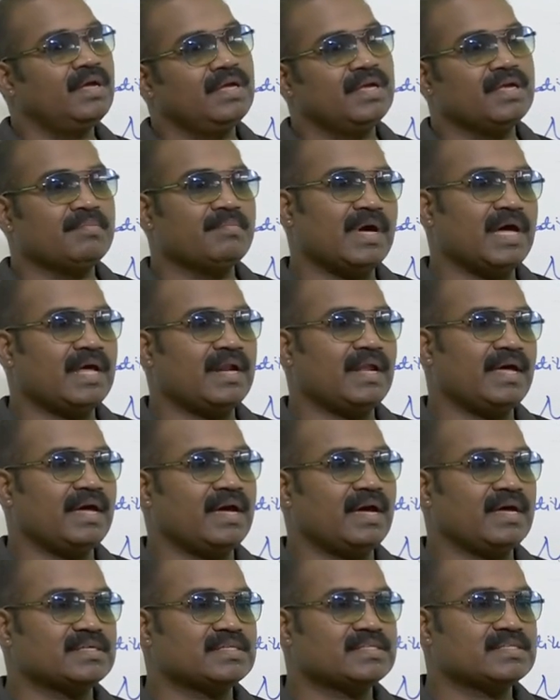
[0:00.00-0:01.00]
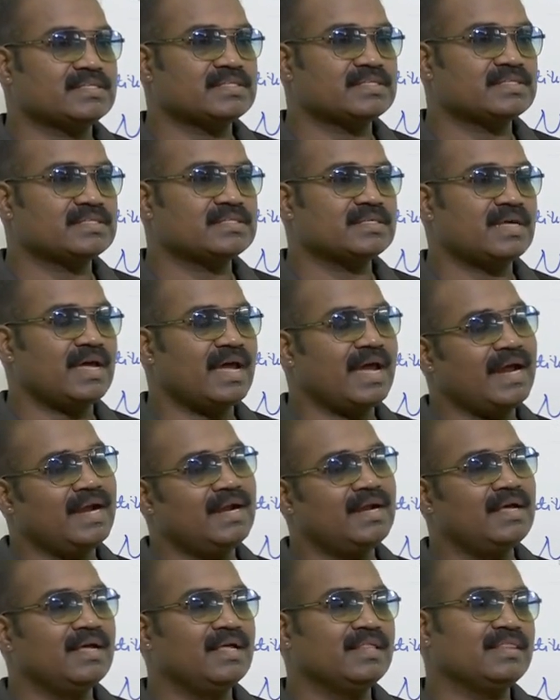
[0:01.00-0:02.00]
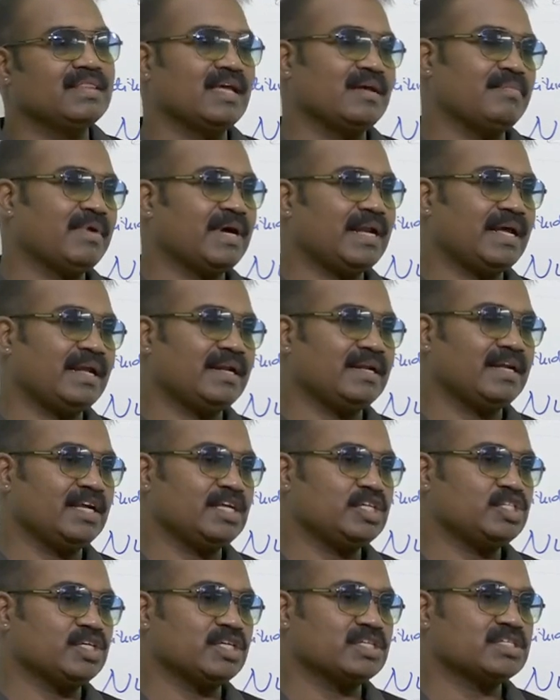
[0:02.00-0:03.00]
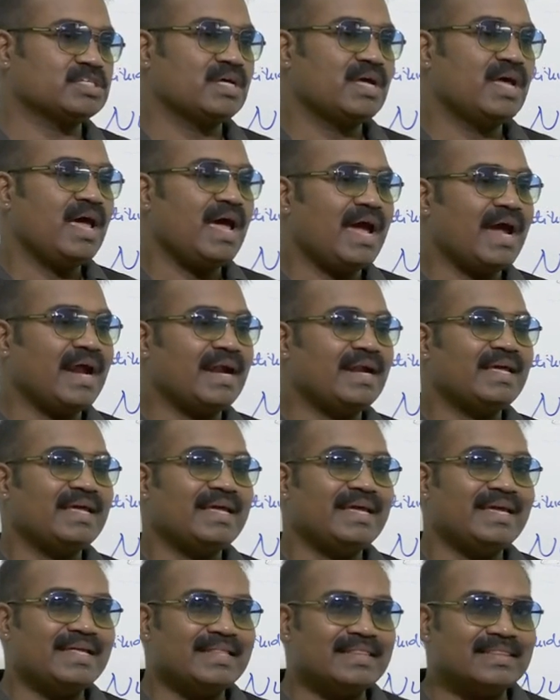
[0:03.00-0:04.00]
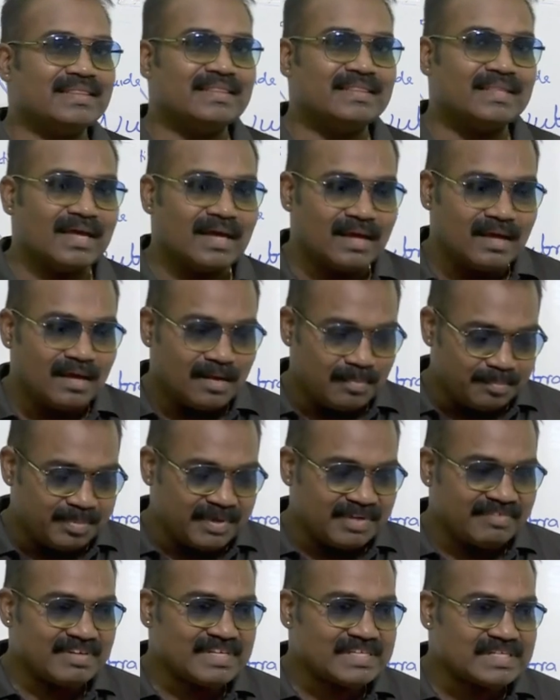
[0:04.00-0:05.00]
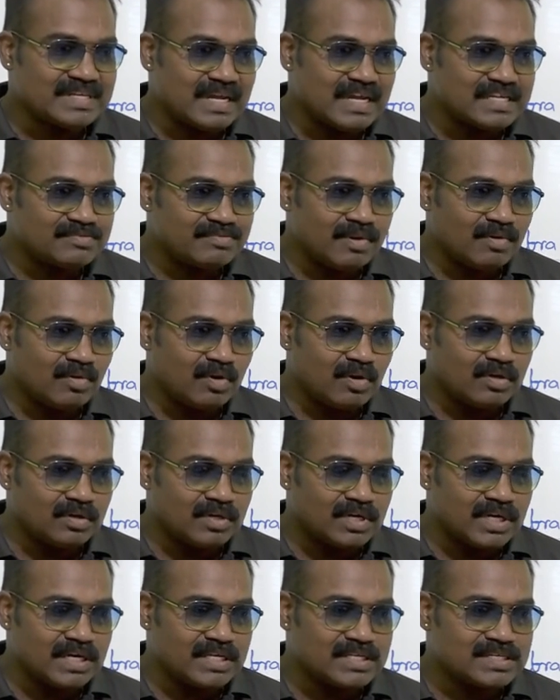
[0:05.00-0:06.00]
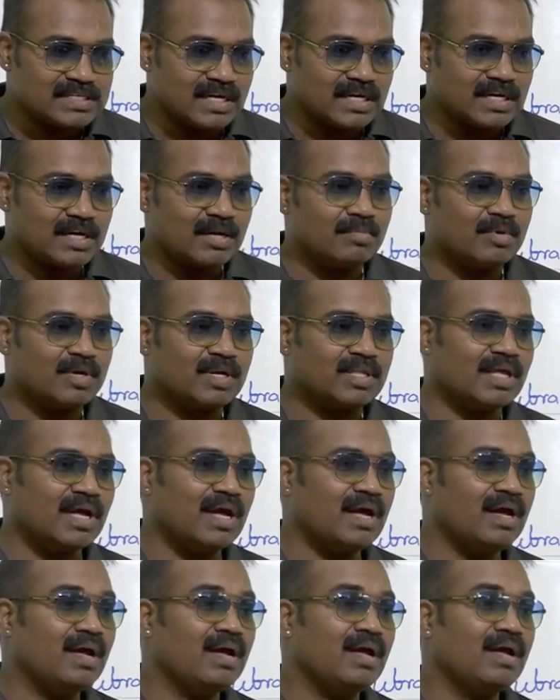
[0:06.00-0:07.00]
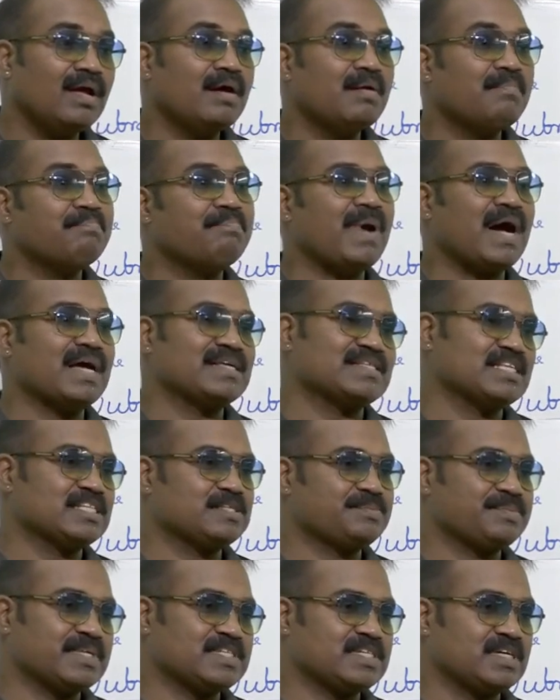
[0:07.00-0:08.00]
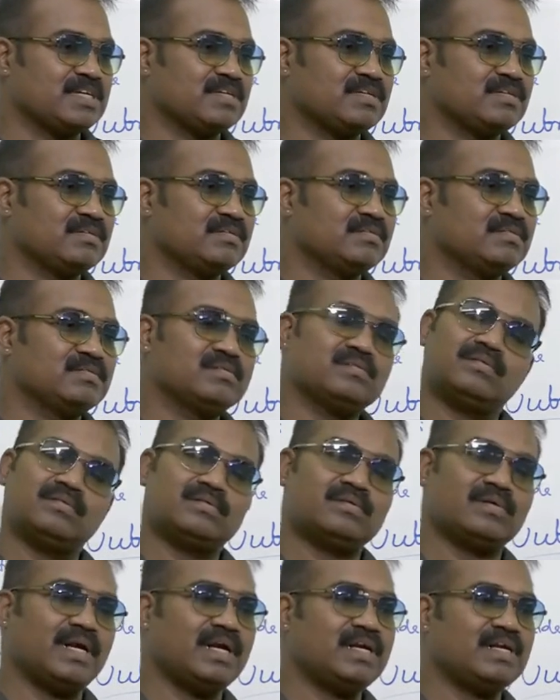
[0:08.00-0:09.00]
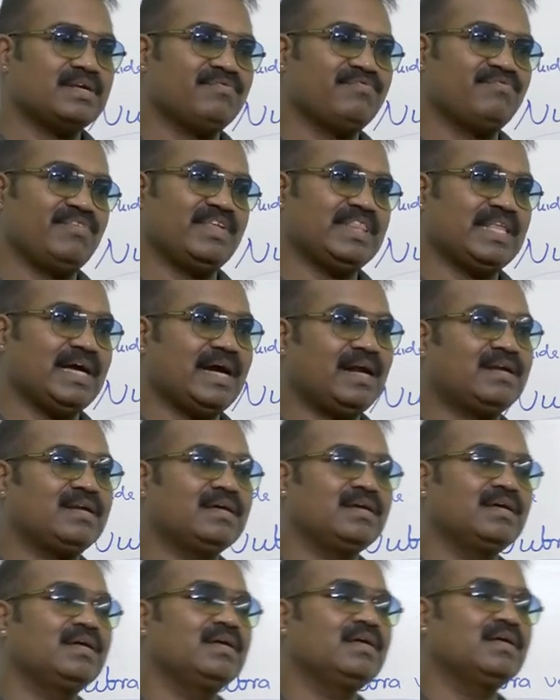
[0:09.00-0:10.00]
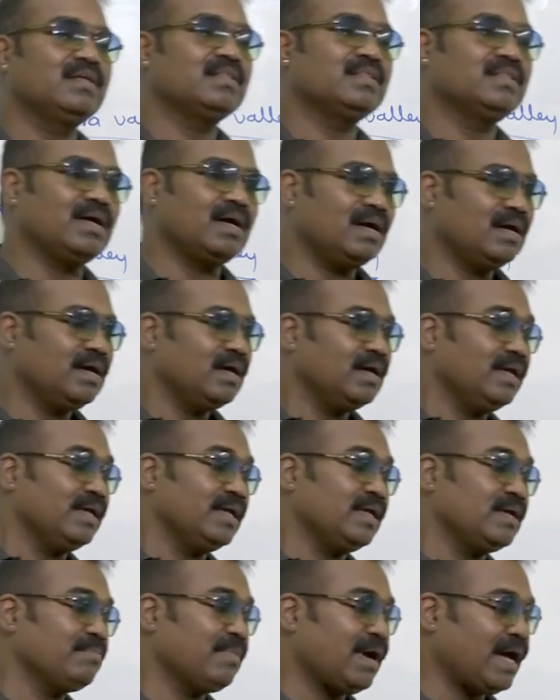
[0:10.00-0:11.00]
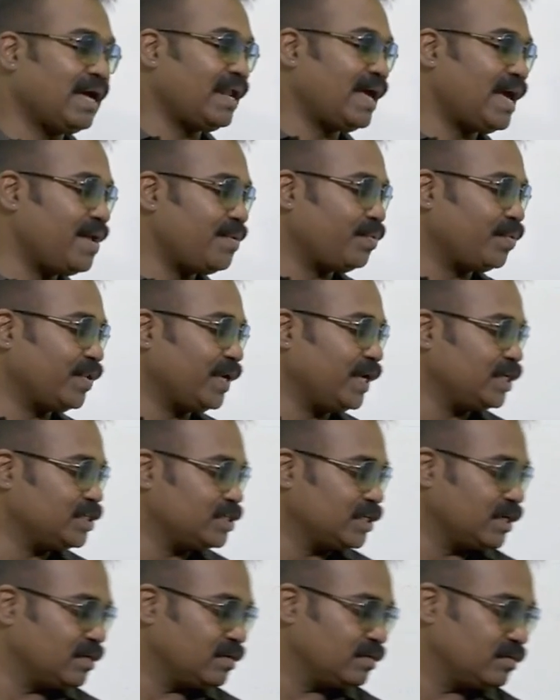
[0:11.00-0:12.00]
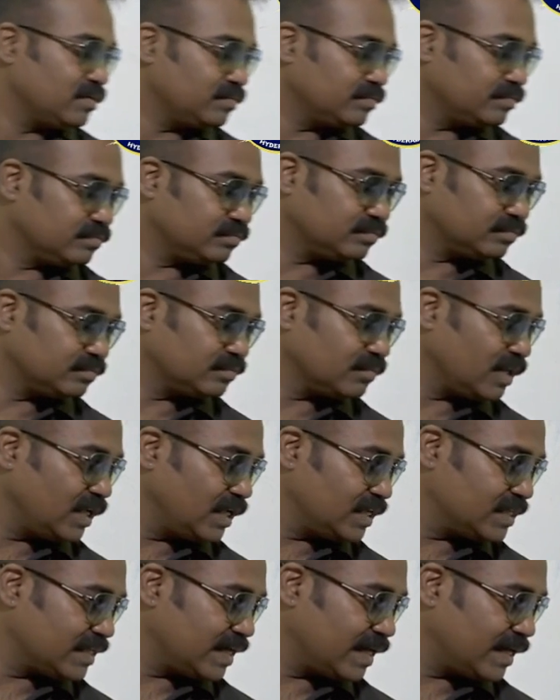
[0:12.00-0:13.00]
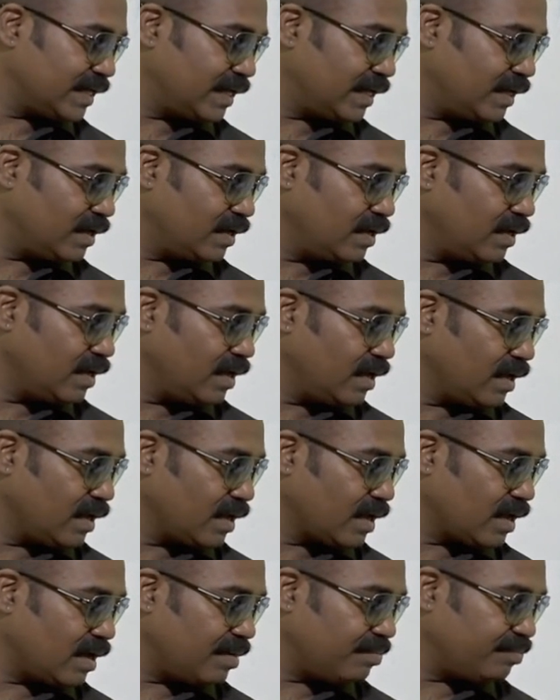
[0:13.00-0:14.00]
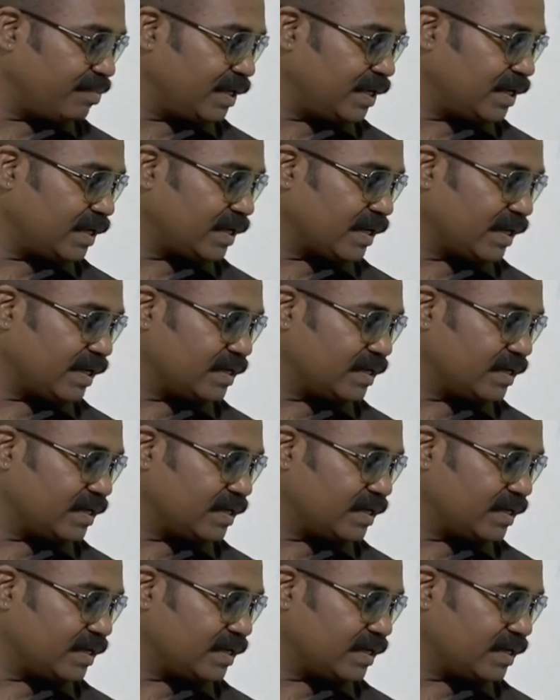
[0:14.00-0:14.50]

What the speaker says: Himalayas and the Himalayan glaciers. And in the previous class, we have already studied about the passes present. Right. With that, the Himalayan region is getting completed,